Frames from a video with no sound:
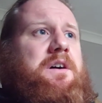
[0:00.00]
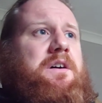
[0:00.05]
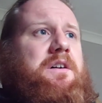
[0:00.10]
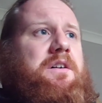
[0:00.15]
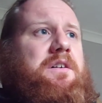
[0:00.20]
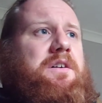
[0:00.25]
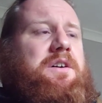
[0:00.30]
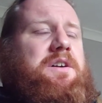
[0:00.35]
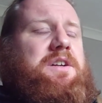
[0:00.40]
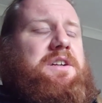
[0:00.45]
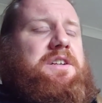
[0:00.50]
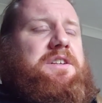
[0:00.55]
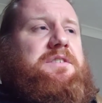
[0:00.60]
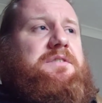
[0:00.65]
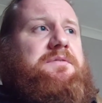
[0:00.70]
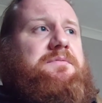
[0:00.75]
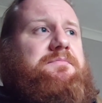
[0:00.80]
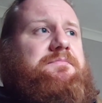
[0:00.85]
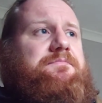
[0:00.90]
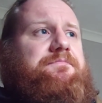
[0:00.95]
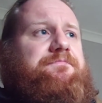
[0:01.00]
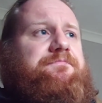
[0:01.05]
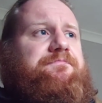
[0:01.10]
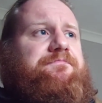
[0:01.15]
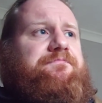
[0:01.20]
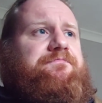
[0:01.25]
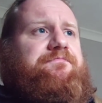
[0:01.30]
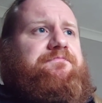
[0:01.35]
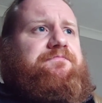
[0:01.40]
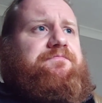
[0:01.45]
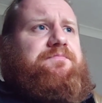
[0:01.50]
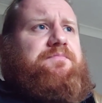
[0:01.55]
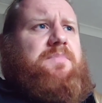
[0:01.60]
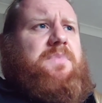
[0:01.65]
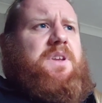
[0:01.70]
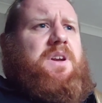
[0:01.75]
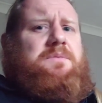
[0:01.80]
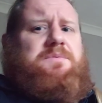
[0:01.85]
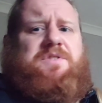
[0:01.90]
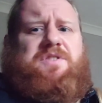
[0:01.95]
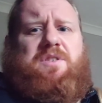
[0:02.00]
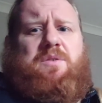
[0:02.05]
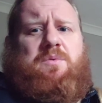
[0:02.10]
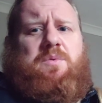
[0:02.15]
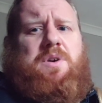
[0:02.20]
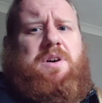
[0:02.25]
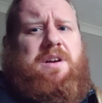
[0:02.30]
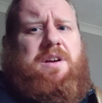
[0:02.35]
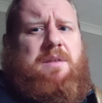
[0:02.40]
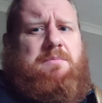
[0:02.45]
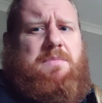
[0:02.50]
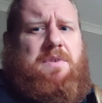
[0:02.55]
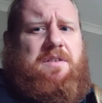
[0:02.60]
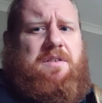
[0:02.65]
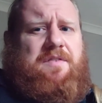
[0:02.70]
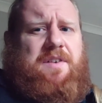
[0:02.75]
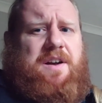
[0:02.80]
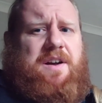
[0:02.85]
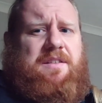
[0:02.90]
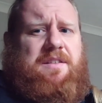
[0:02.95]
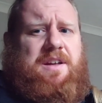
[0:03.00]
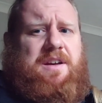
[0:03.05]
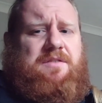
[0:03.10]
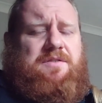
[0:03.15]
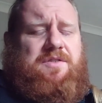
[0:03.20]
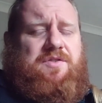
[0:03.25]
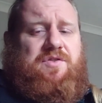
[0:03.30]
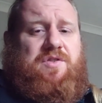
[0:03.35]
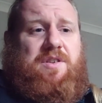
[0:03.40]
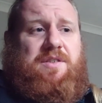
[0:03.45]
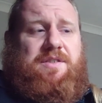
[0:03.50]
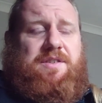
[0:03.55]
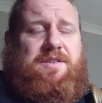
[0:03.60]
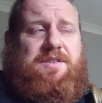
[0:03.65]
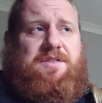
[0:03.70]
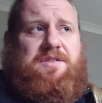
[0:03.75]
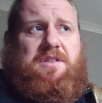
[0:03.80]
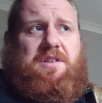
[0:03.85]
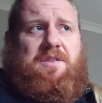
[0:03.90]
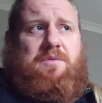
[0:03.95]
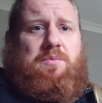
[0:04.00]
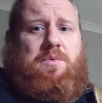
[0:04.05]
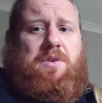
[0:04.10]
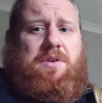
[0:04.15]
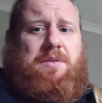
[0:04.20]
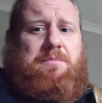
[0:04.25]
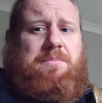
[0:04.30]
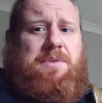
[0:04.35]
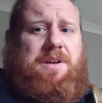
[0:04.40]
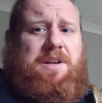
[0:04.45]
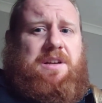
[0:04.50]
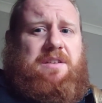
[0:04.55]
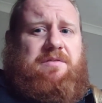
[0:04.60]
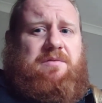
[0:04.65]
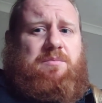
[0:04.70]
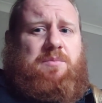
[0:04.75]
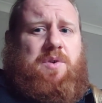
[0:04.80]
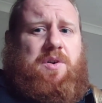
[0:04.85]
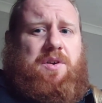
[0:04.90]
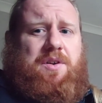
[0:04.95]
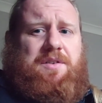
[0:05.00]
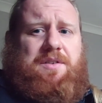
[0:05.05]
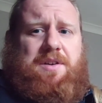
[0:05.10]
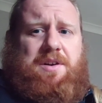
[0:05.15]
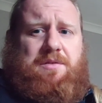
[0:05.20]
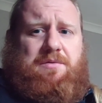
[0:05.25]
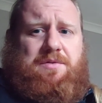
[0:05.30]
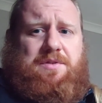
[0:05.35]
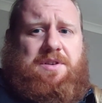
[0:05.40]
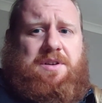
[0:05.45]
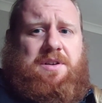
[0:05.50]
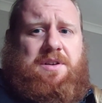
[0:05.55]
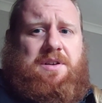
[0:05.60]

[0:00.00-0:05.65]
I'm still working my faith out and trying to decide what I believe and what I don't.